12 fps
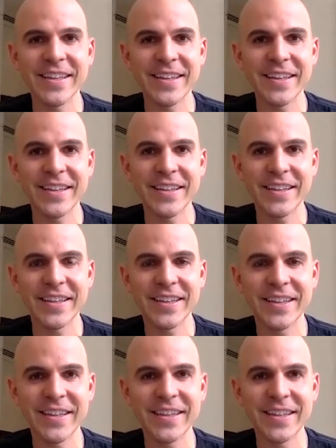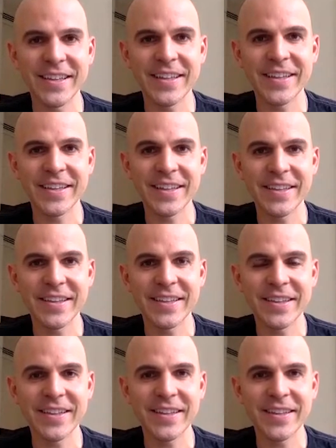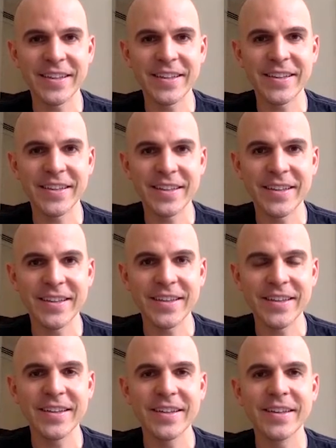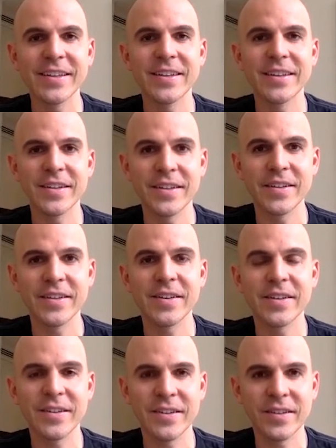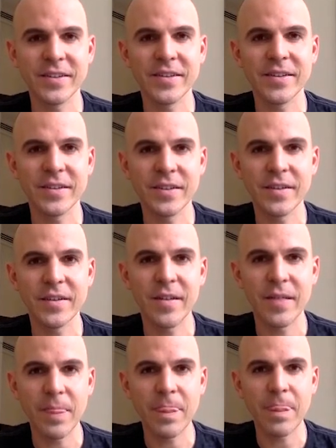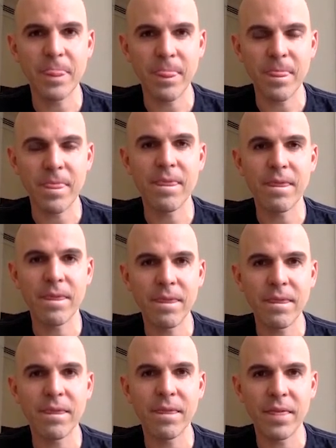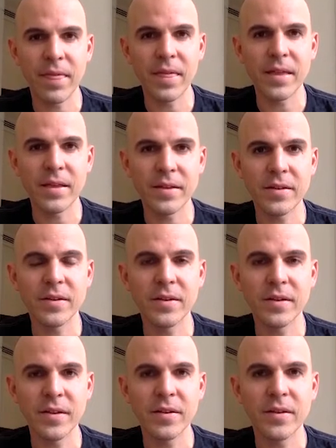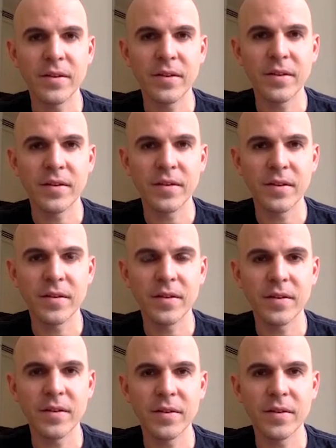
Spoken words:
This person isn't speaking.